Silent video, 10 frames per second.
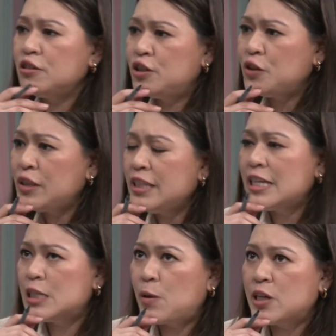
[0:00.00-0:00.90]
Do you think
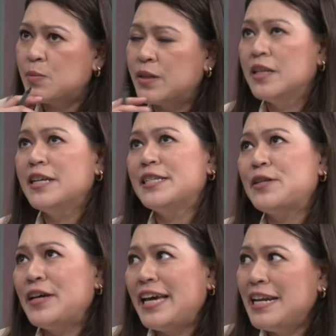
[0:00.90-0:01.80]
that's possible?
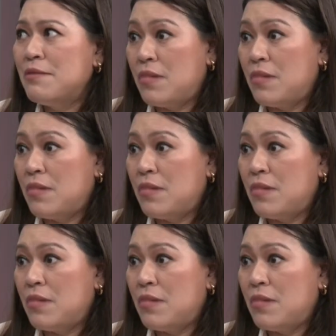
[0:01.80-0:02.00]
So in a